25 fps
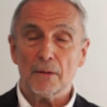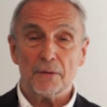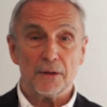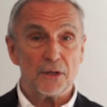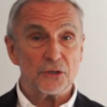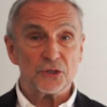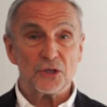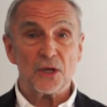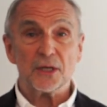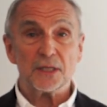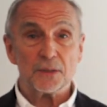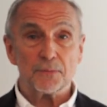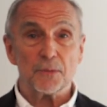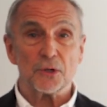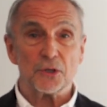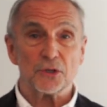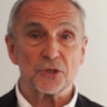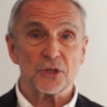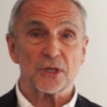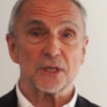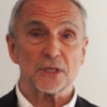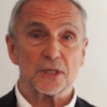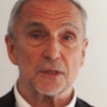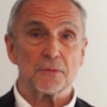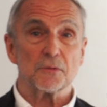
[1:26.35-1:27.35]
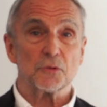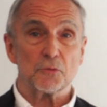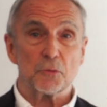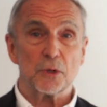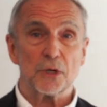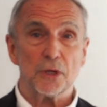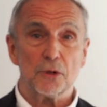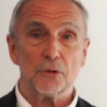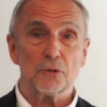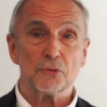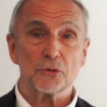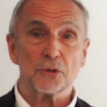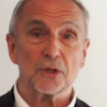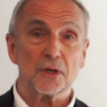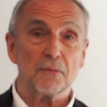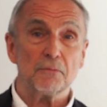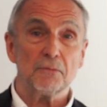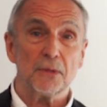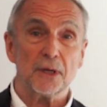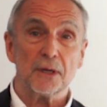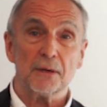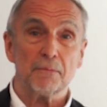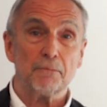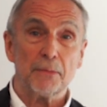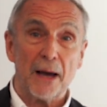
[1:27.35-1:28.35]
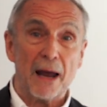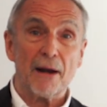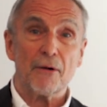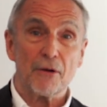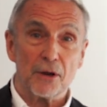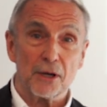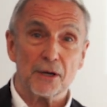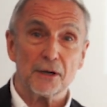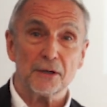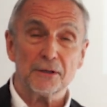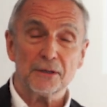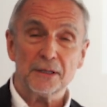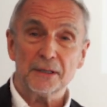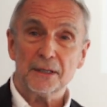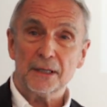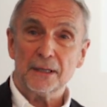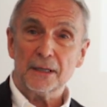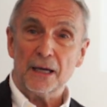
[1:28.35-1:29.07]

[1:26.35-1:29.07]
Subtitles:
The assessment systems we use can be a barrier